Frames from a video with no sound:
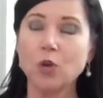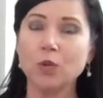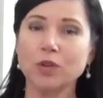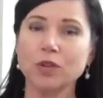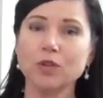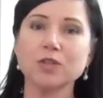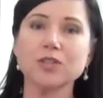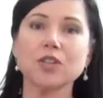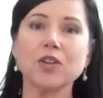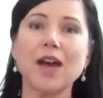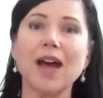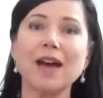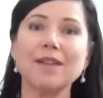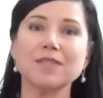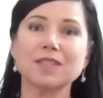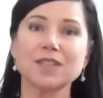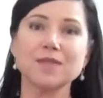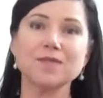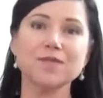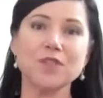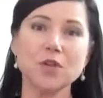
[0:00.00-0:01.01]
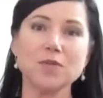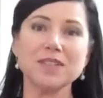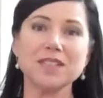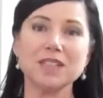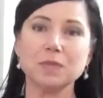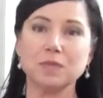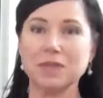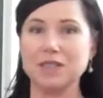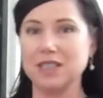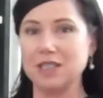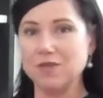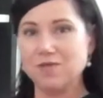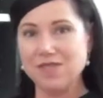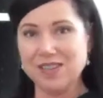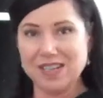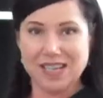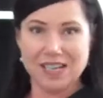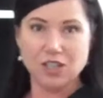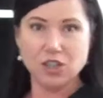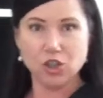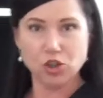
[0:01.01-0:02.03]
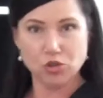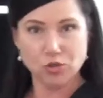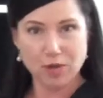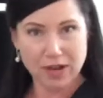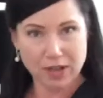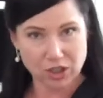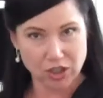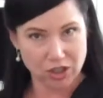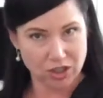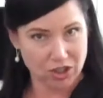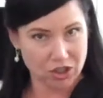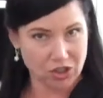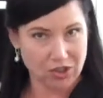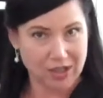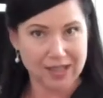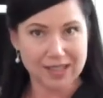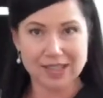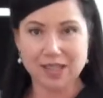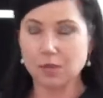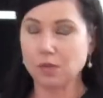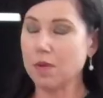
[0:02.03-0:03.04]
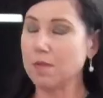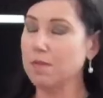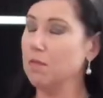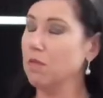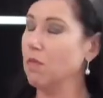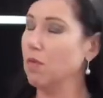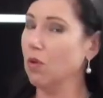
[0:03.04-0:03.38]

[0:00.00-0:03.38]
We also have some very specific instruction sheets that we're